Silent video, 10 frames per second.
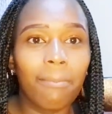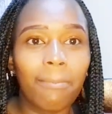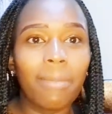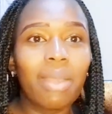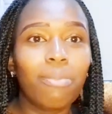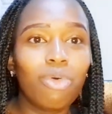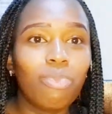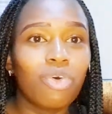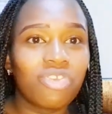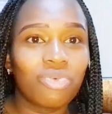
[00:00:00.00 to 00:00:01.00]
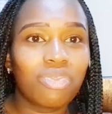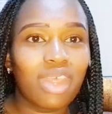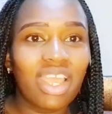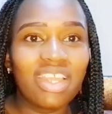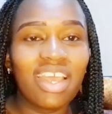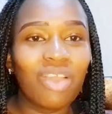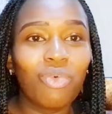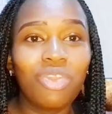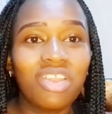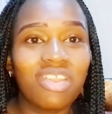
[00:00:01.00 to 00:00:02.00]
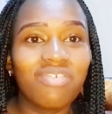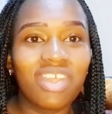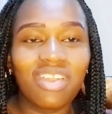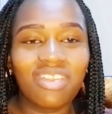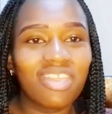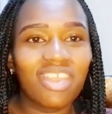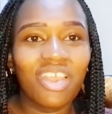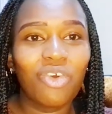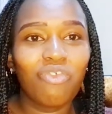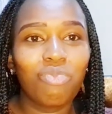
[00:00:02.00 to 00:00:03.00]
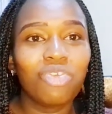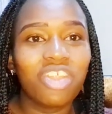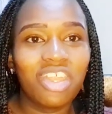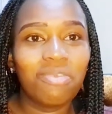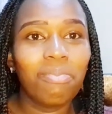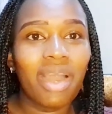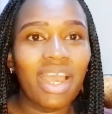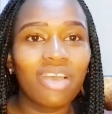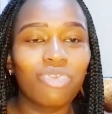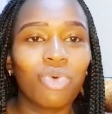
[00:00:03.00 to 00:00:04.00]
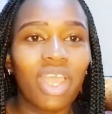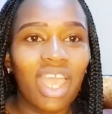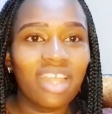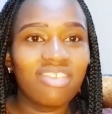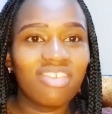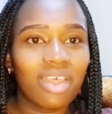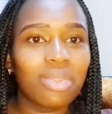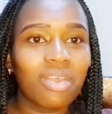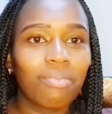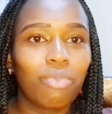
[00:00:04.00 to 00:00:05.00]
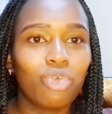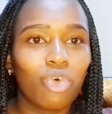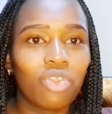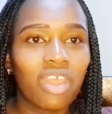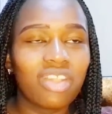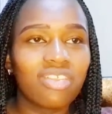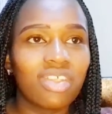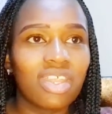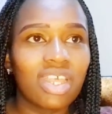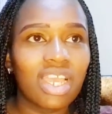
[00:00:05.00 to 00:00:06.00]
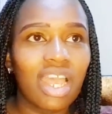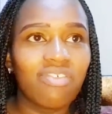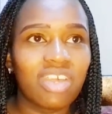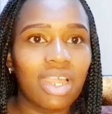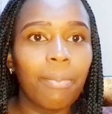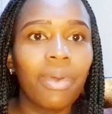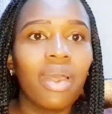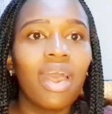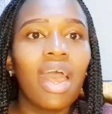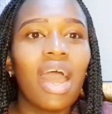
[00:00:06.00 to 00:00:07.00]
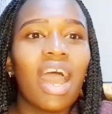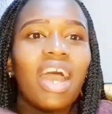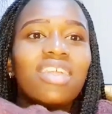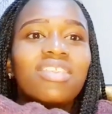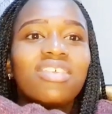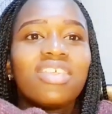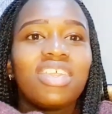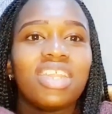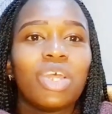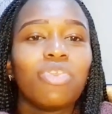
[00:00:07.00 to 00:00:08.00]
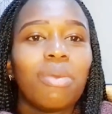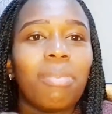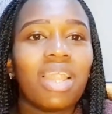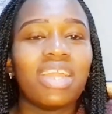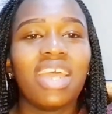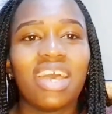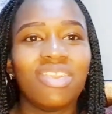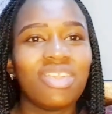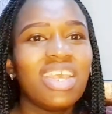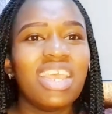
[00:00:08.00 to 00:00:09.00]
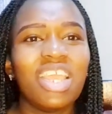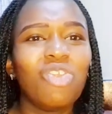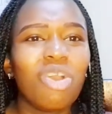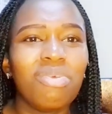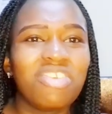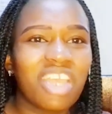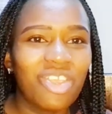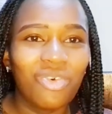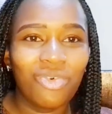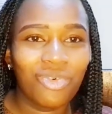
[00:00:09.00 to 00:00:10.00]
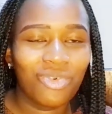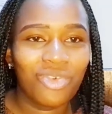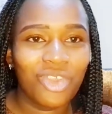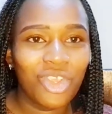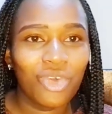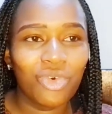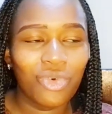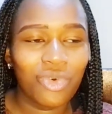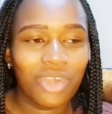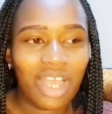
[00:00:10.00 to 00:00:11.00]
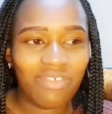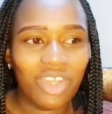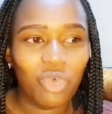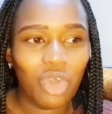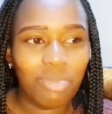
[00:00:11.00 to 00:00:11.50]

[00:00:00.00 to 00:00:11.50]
my boob was outside. I couldn't even think of putting it back. So I had just put on that cover up. And now the blood had, ilikuwa imeshika hiyo cover nikuwa